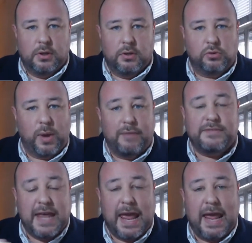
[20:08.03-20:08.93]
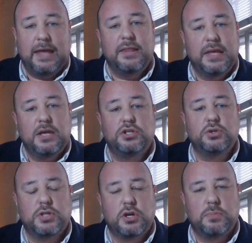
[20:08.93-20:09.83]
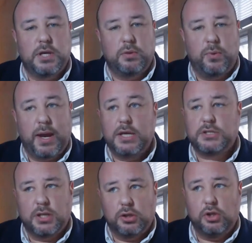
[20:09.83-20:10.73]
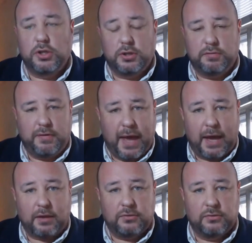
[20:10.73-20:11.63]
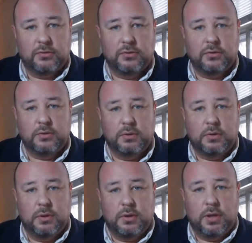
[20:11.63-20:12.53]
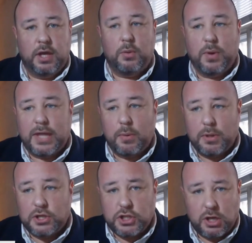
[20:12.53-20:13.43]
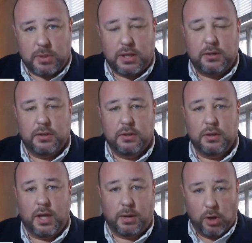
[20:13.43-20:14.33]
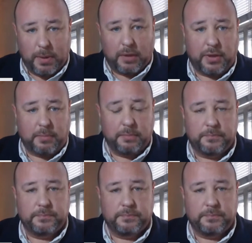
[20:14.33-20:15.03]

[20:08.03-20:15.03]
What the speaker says: So I've taken the issues that are being raised and looked at the facts. And when they were legitimate, I wrote about them.